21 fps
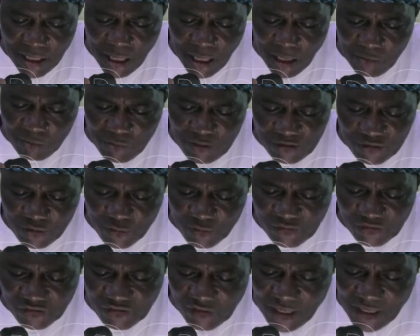I wish
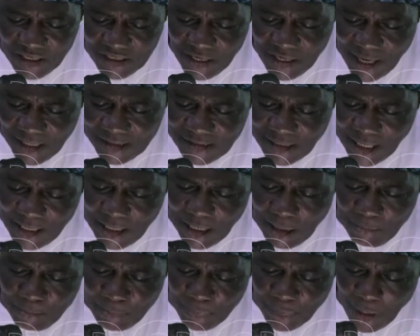to say that I am